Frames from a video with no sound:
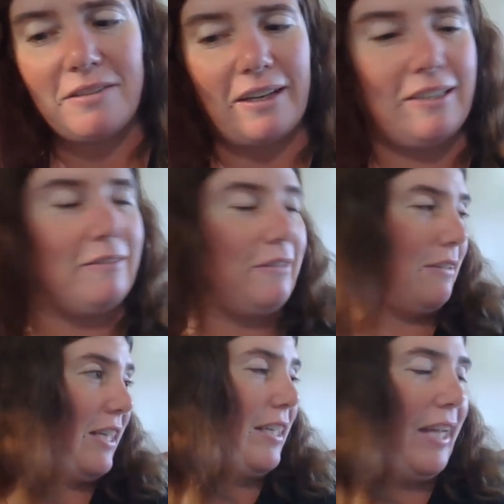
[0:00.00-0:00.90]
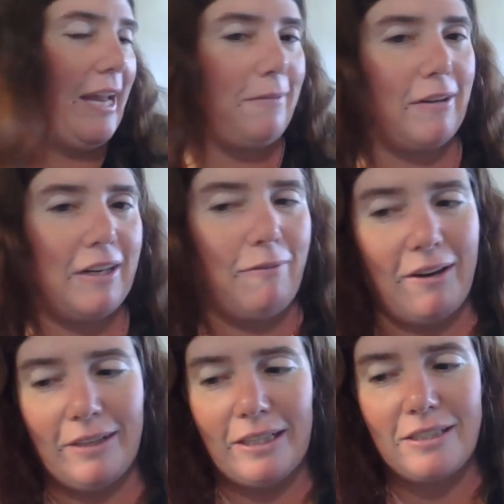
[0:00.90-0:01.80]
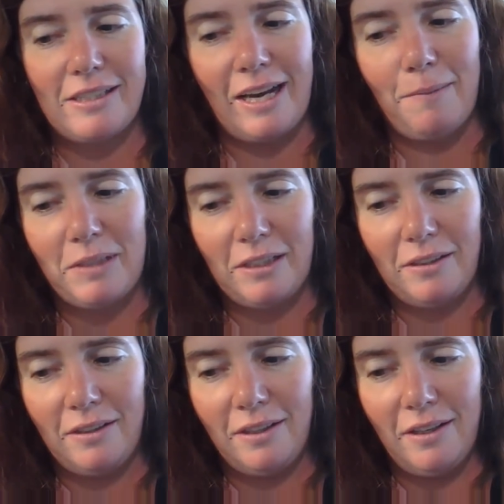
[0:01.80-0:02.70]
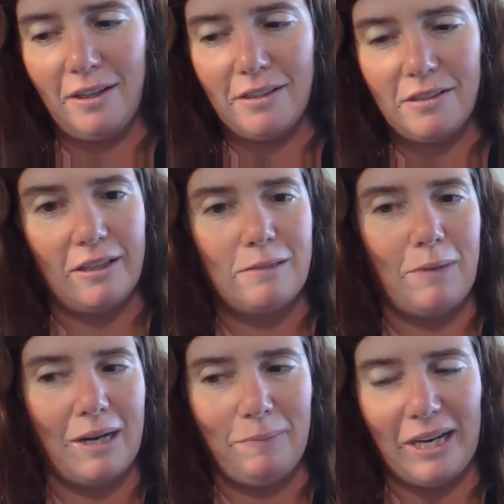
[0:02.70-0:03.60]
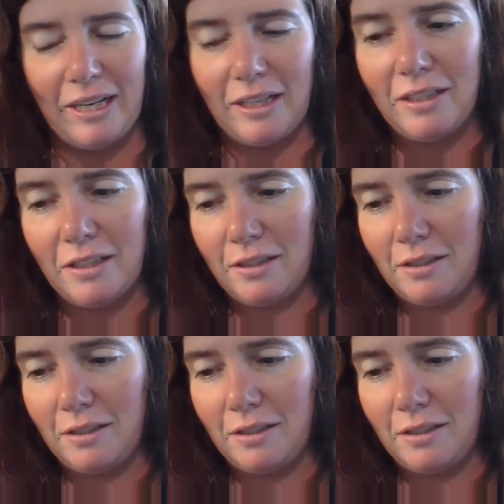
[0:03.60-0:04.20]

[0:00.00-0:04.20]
so I didn't look at the camera right away when he snapped it. So that's my bad.